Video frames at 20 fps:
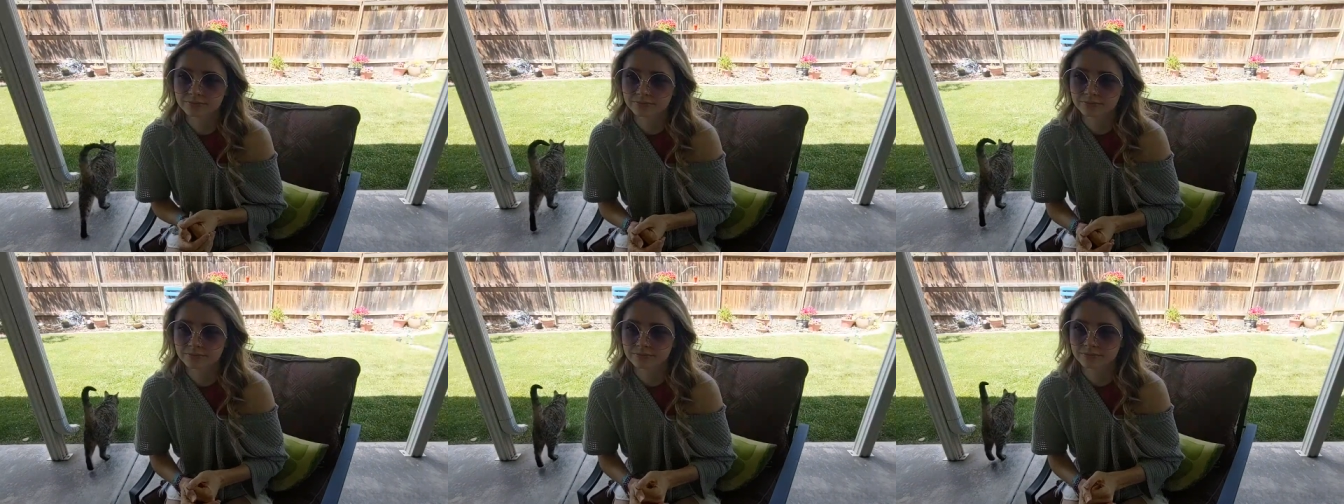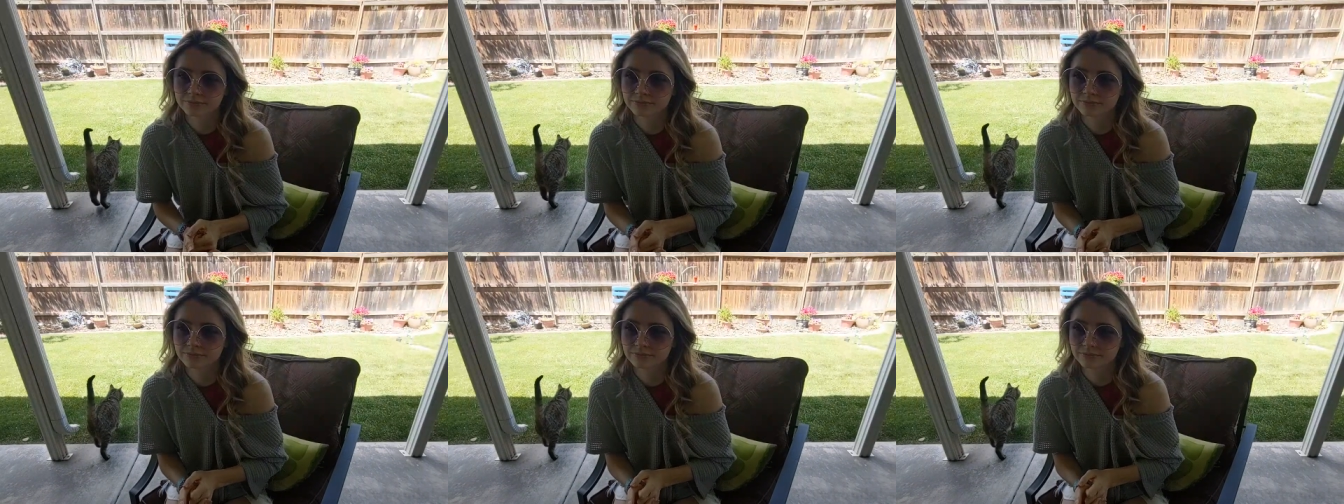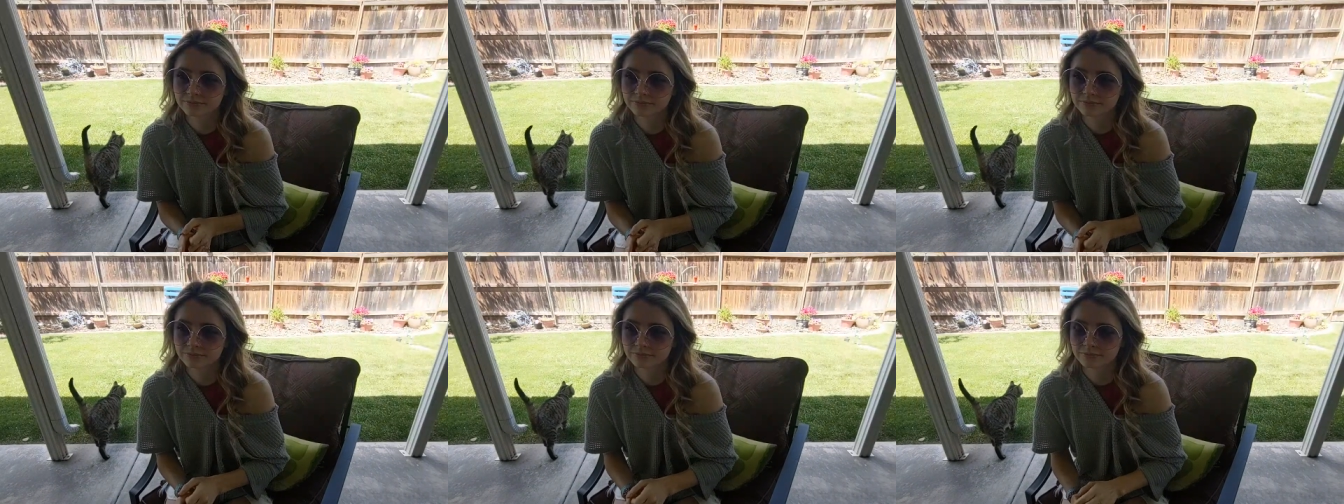I have to
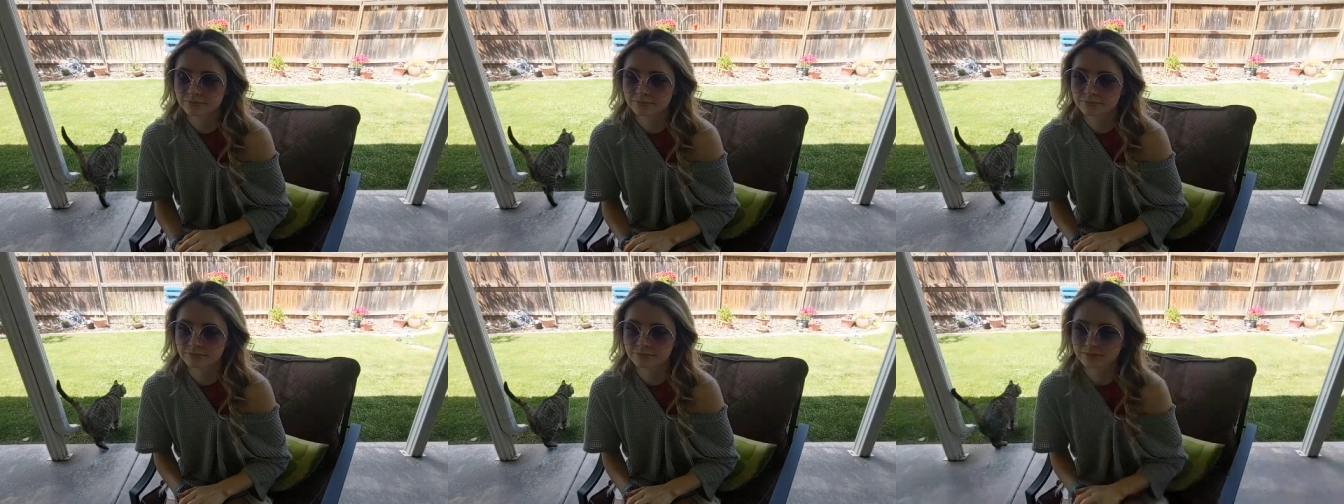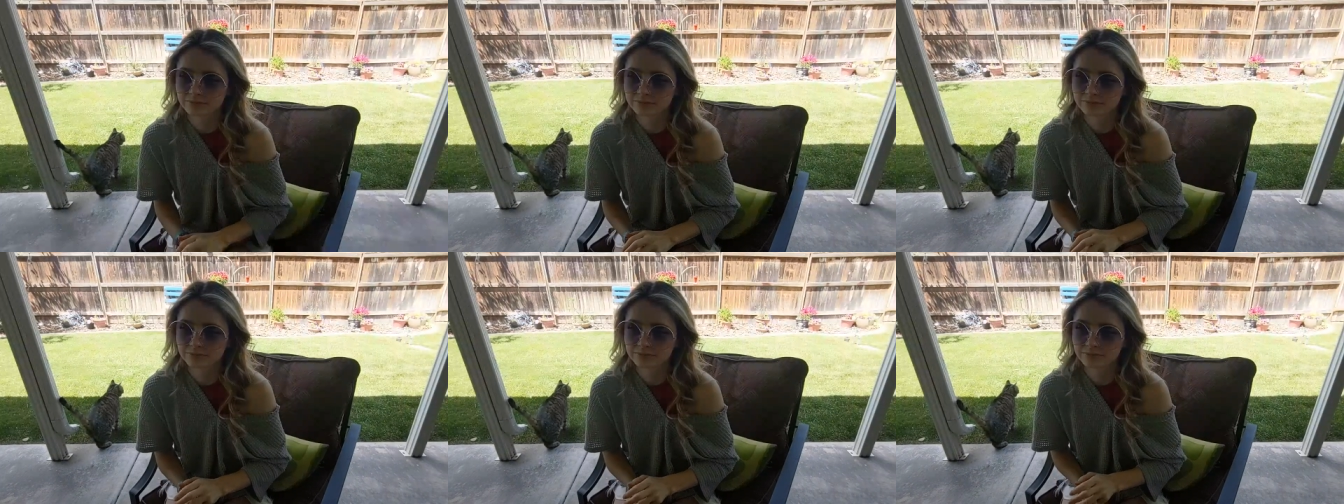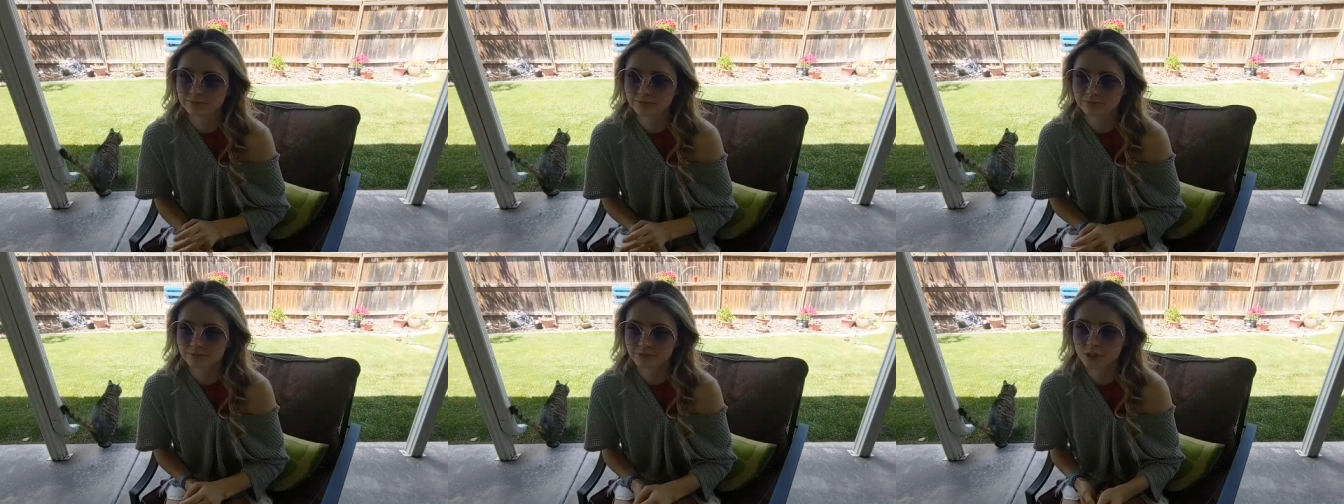take a language
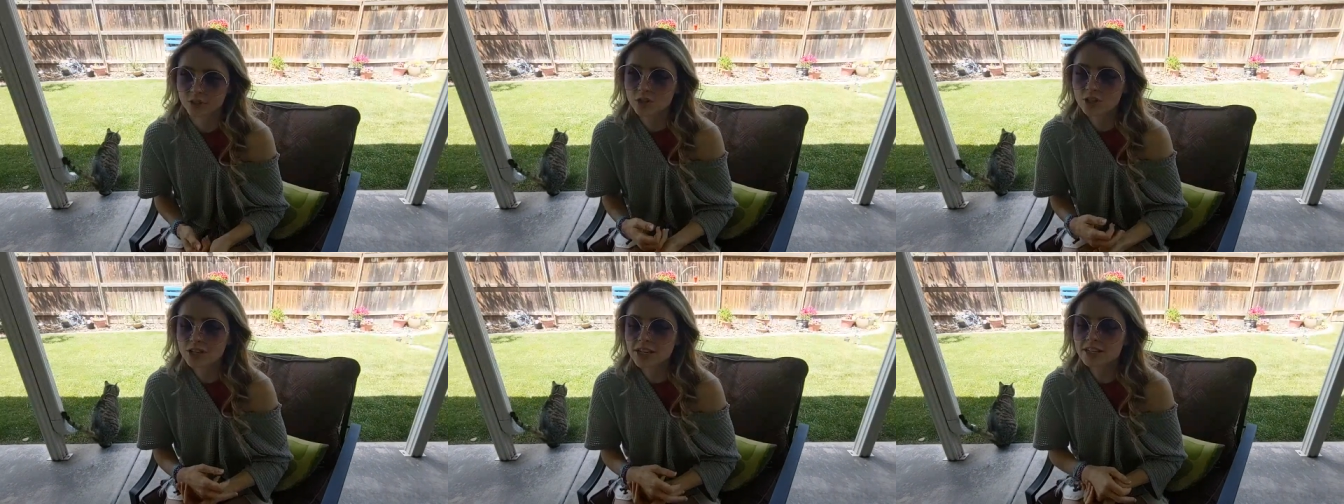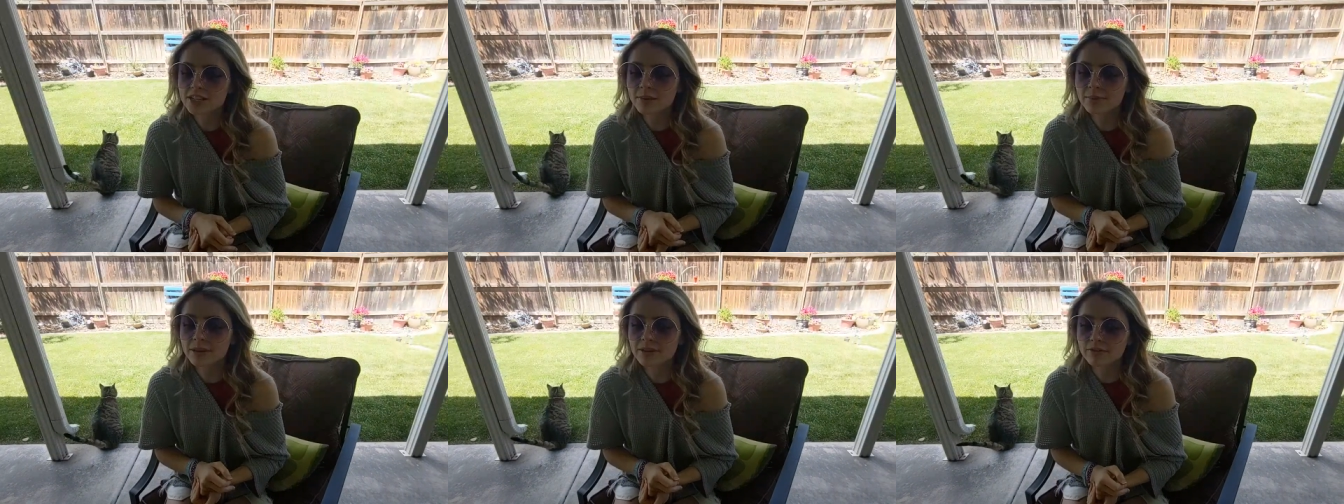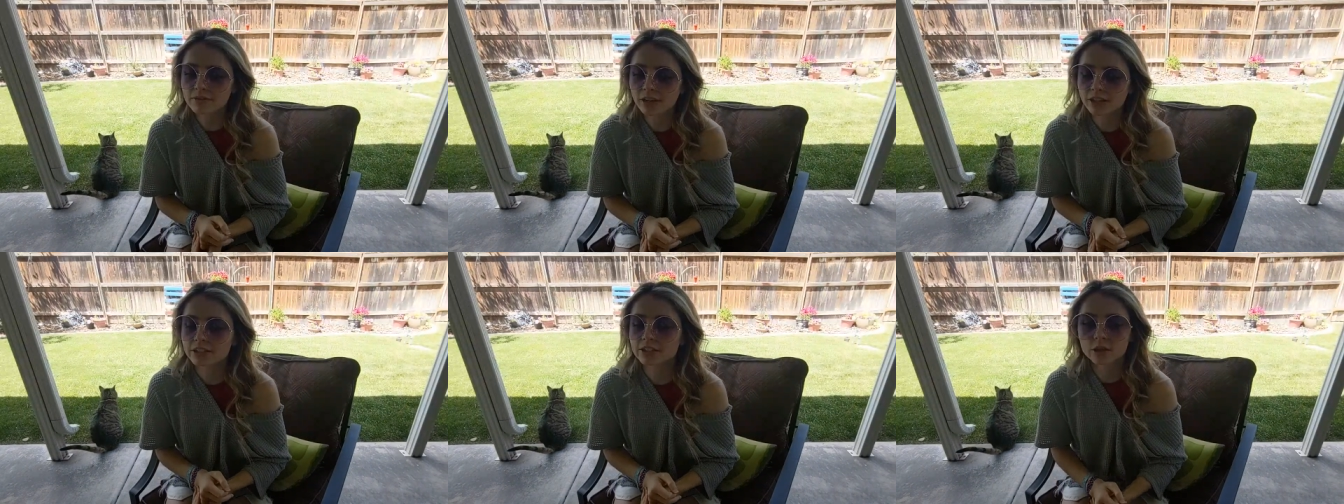class. Yeah. You should take
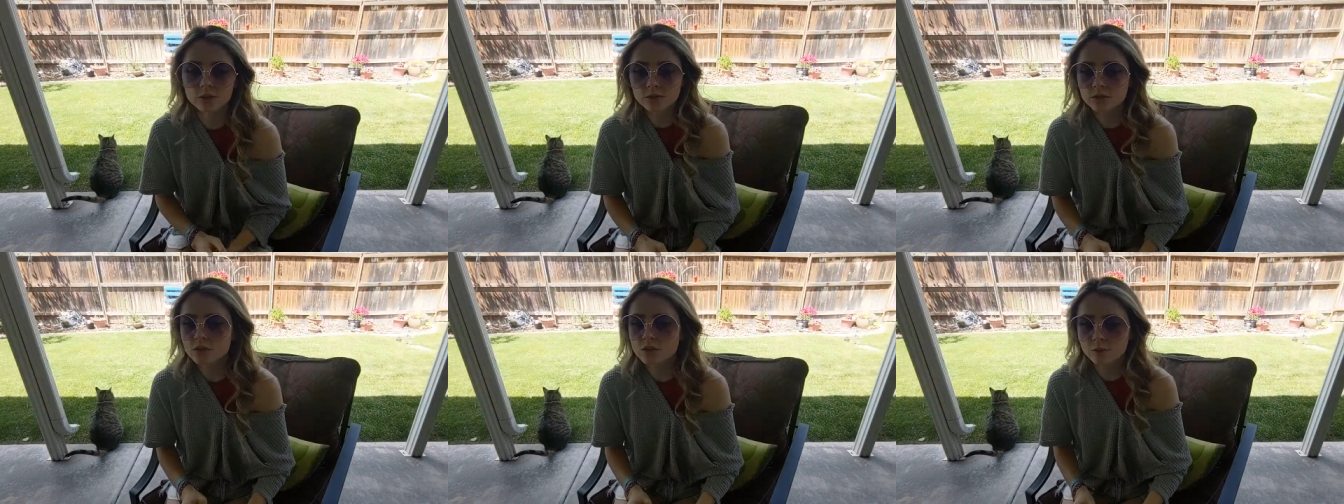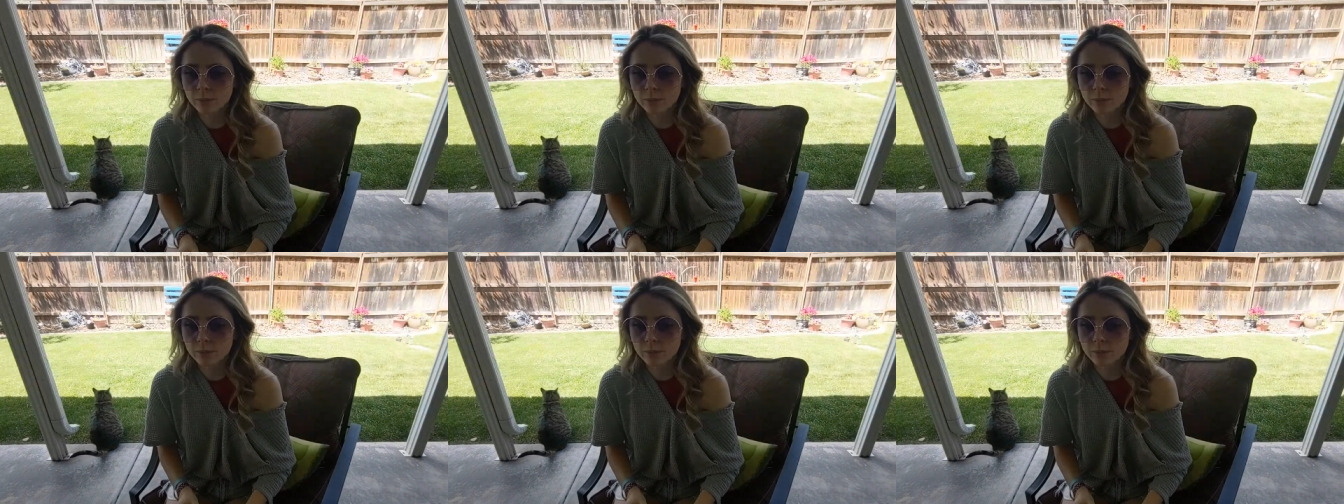something fun. Don't